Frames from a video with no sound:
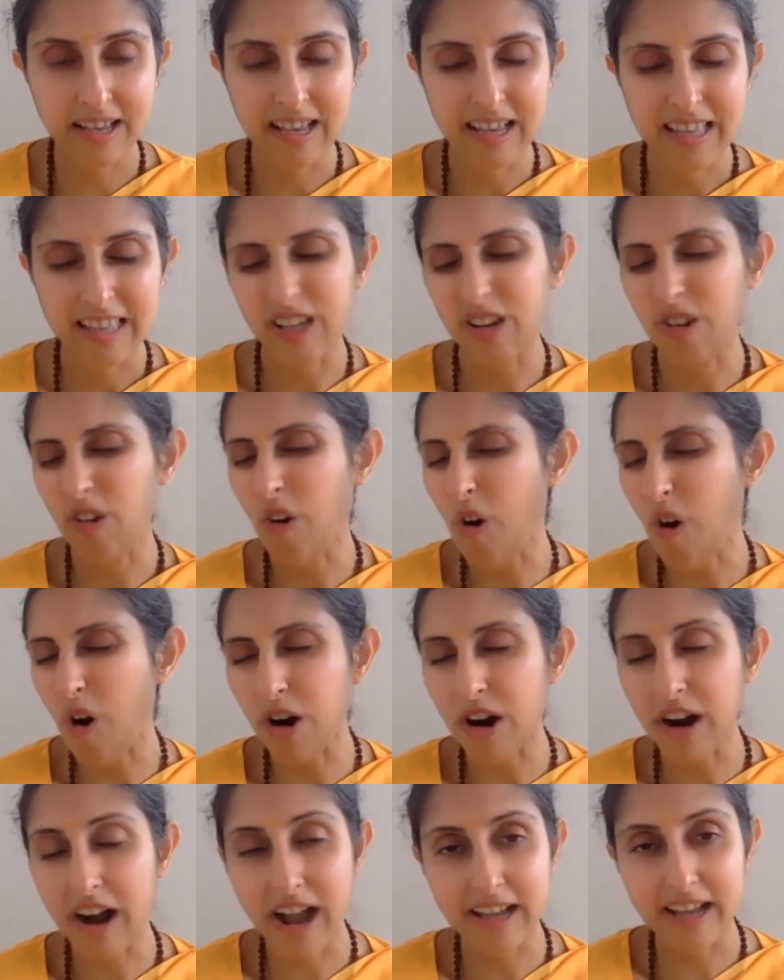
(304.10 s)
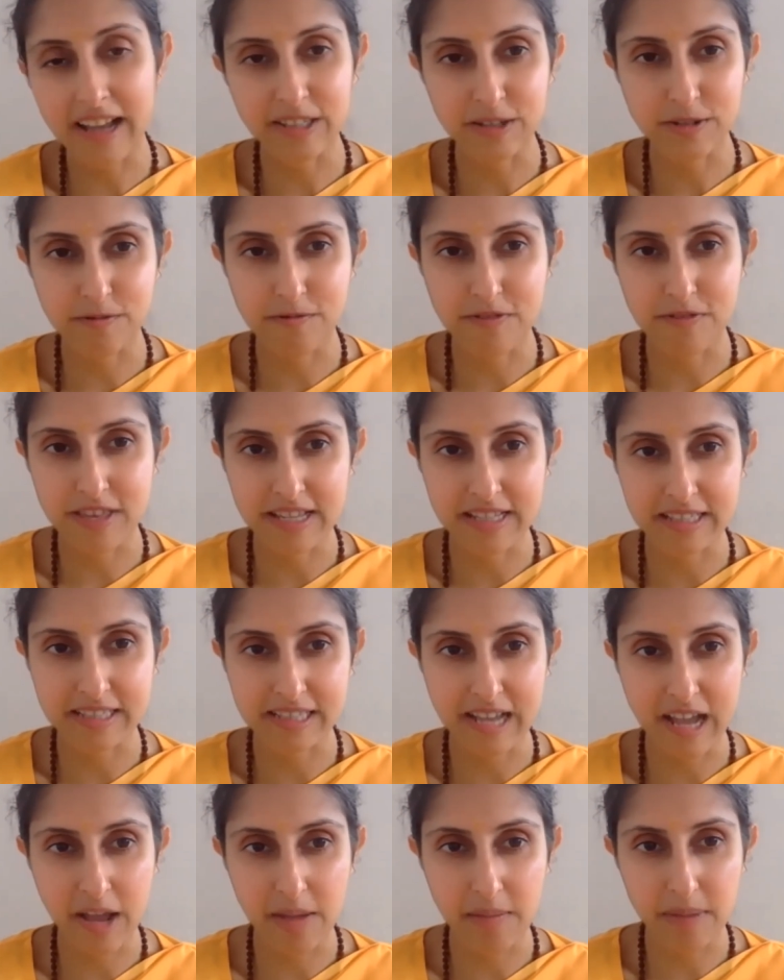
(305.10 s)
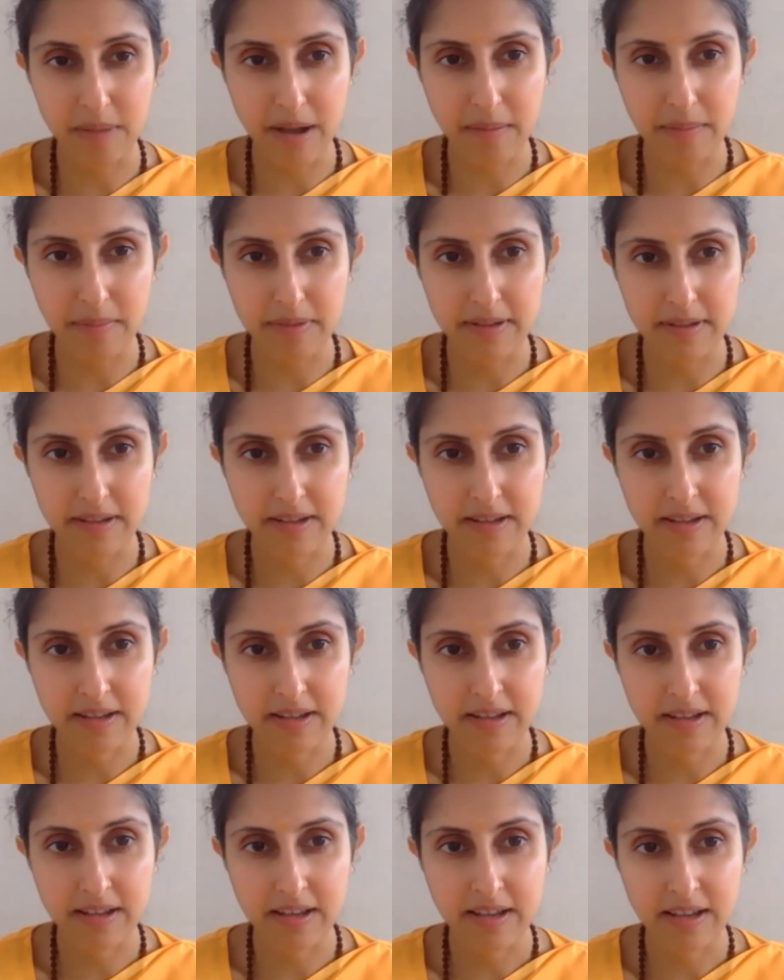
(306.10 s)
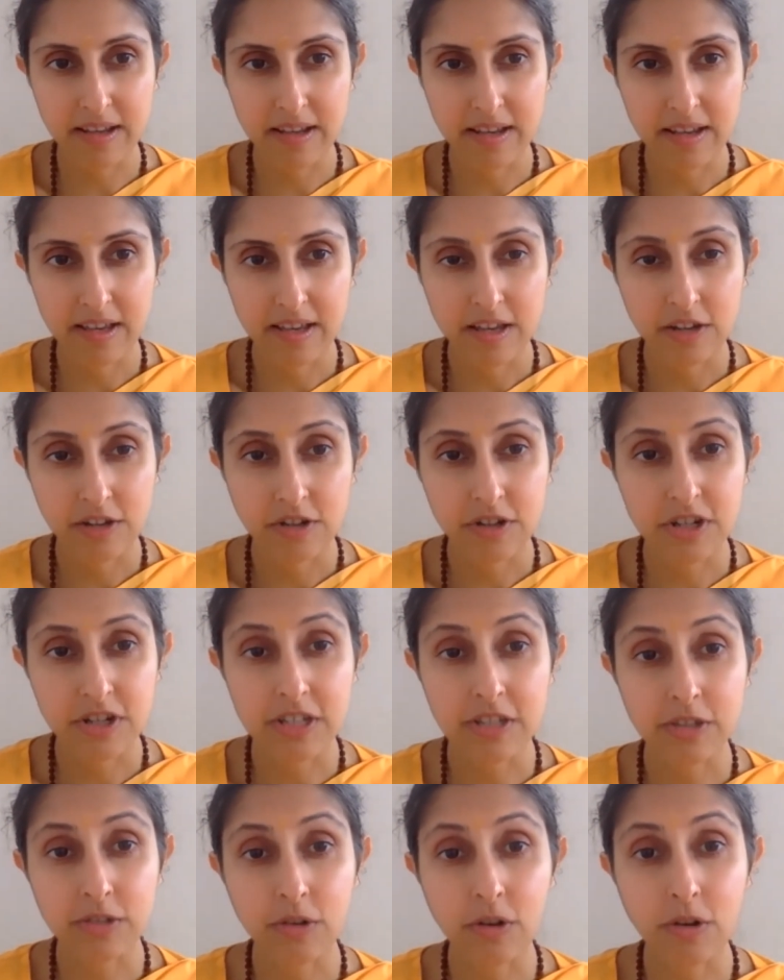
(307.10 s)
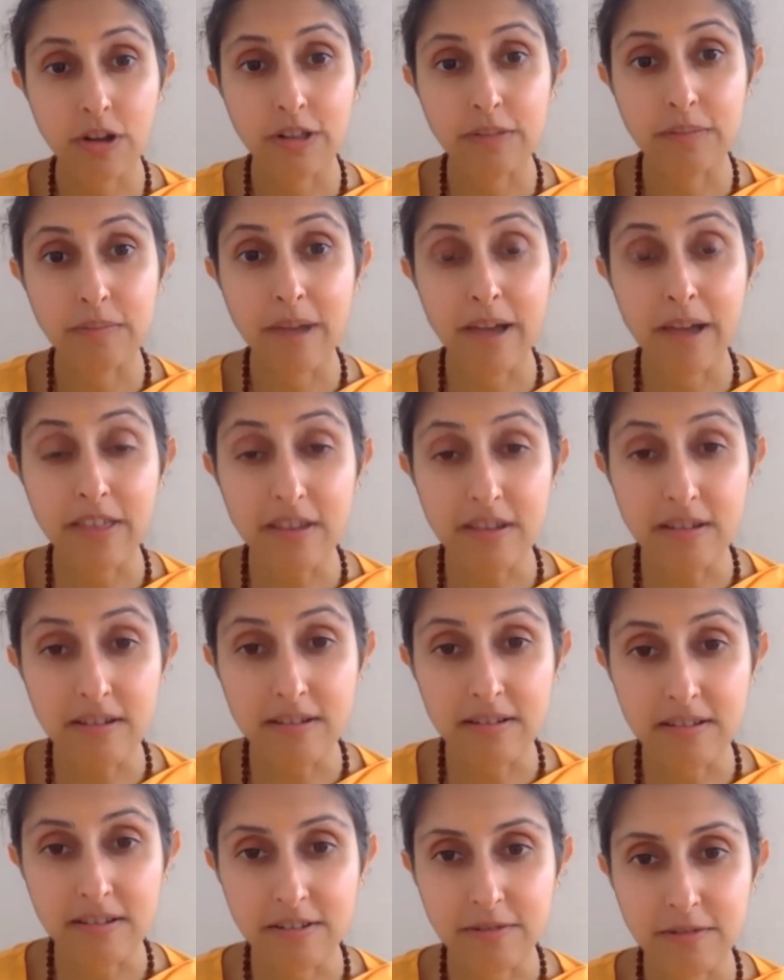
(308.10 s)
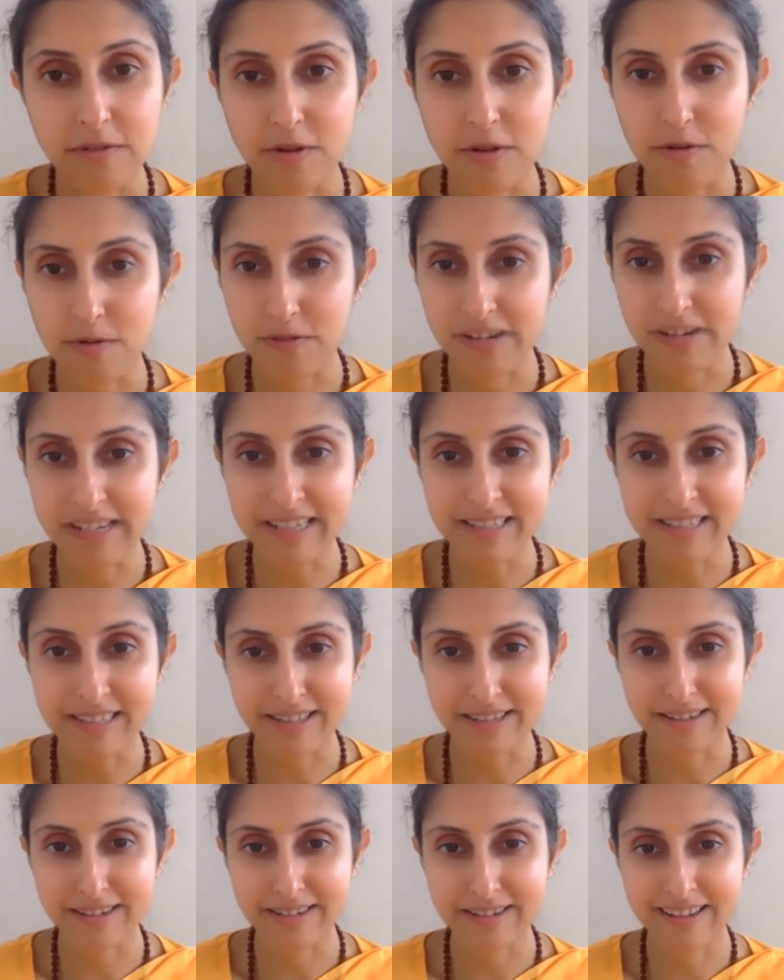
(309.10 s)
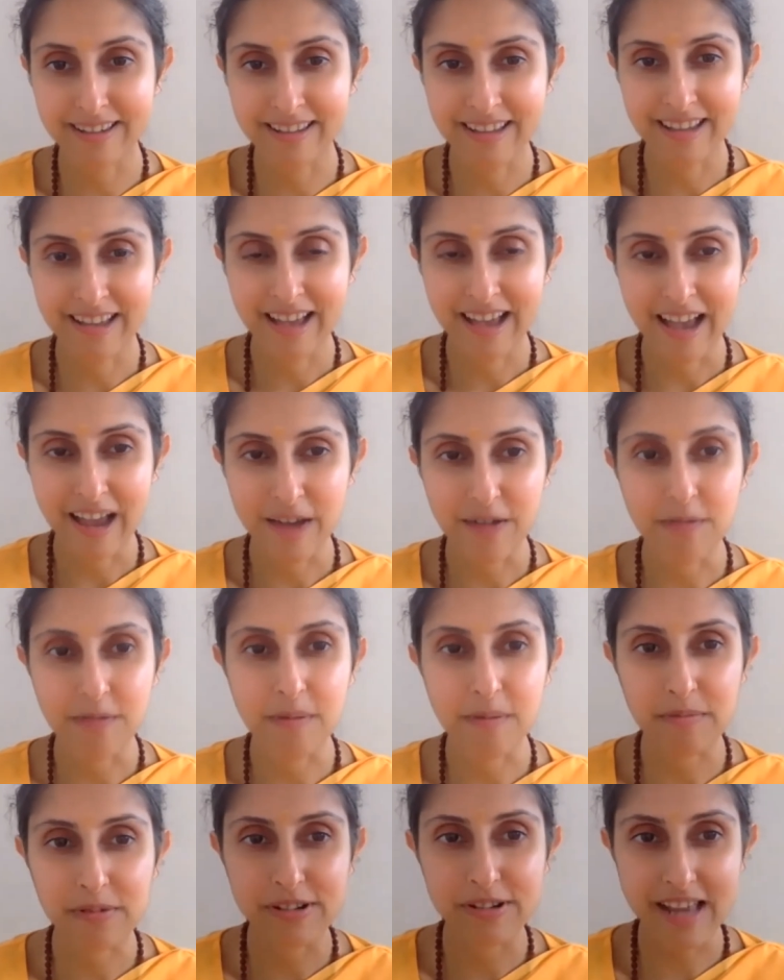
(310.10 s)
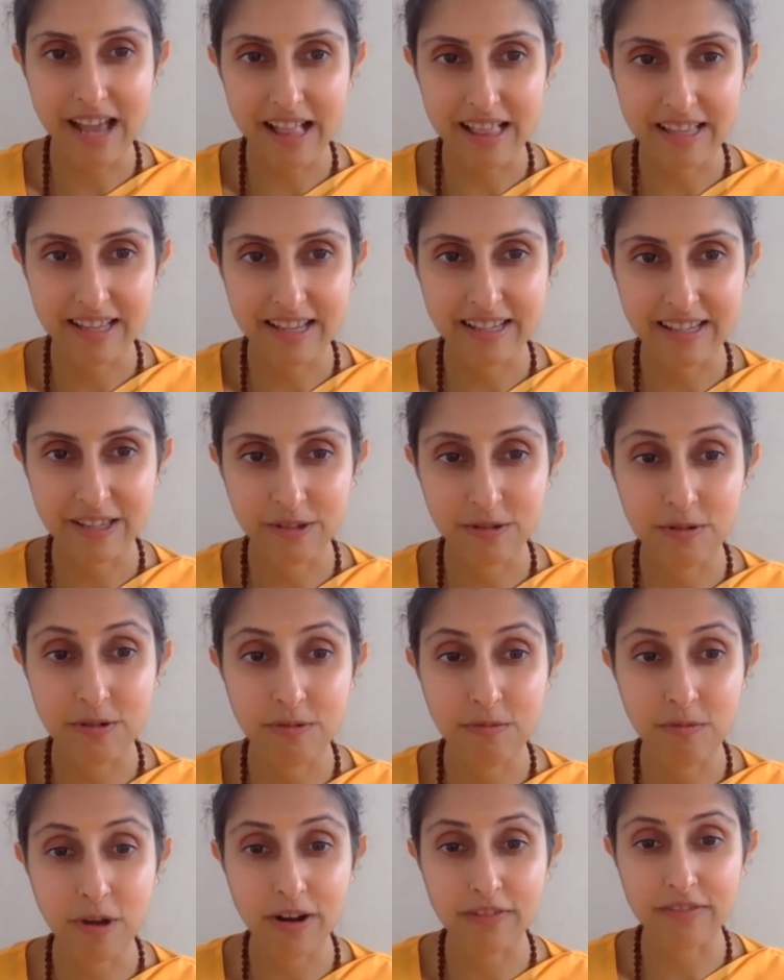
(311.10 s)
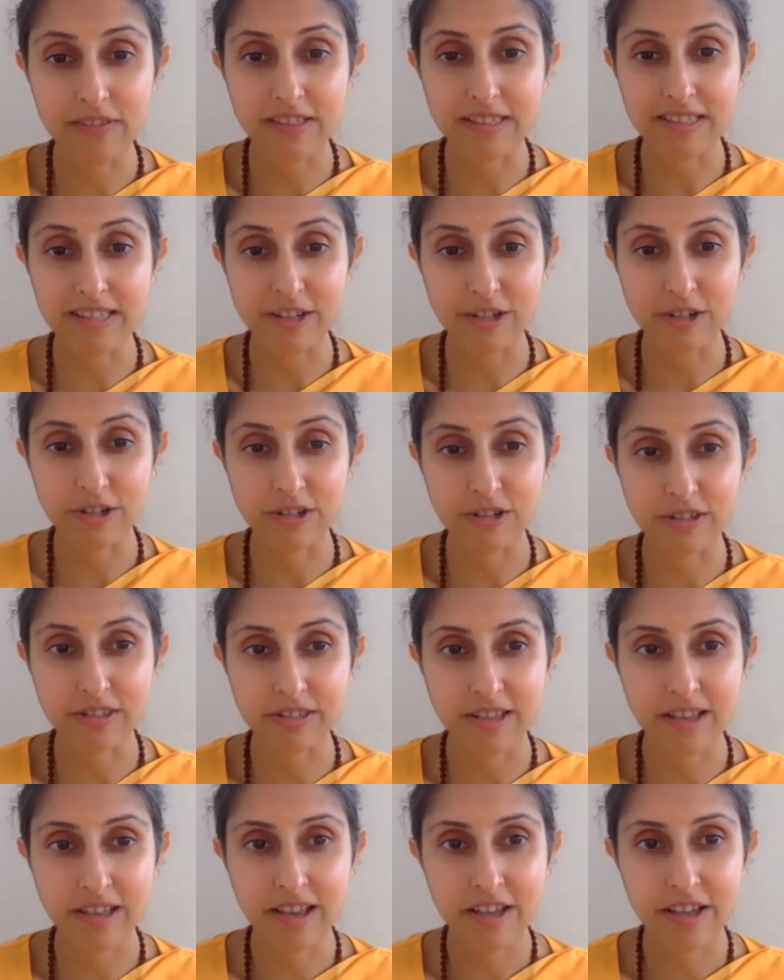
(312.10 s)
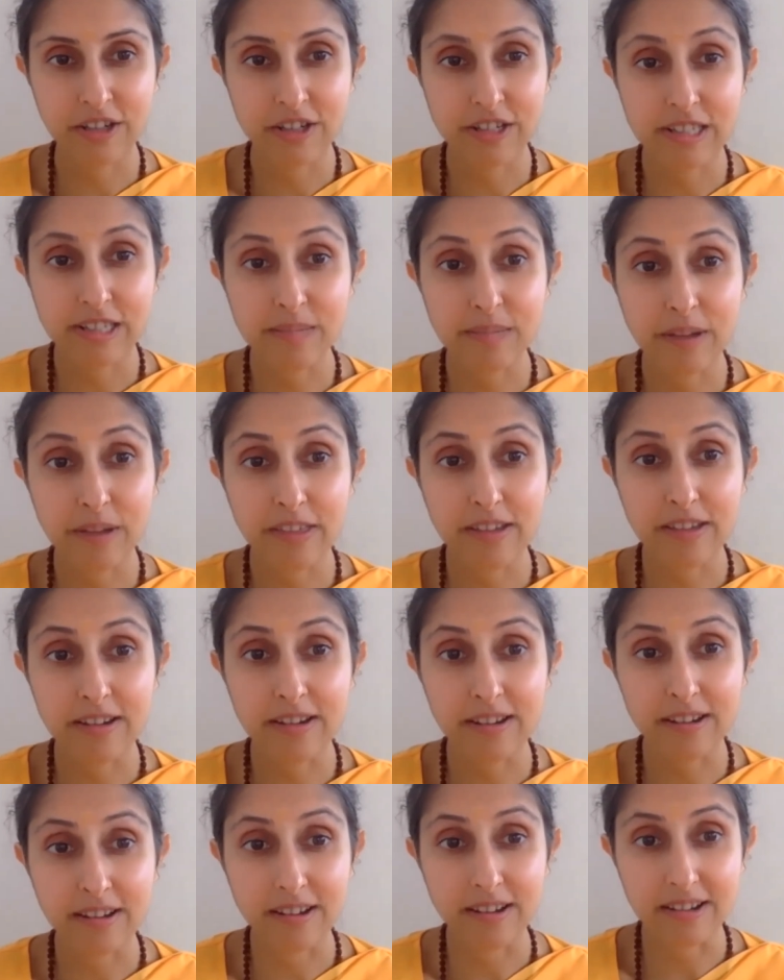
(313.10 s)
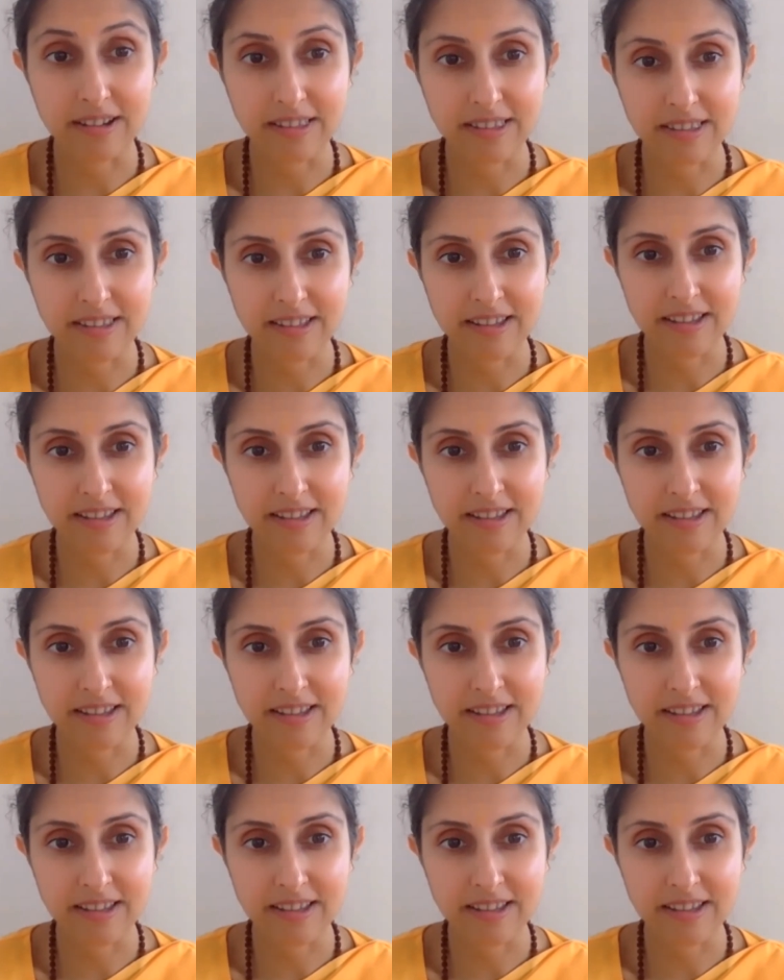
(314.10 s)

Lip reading: then all kinds of things come up. She's called Mother for a reason. I remember telling you in one of the sessions, she's Mother Earth.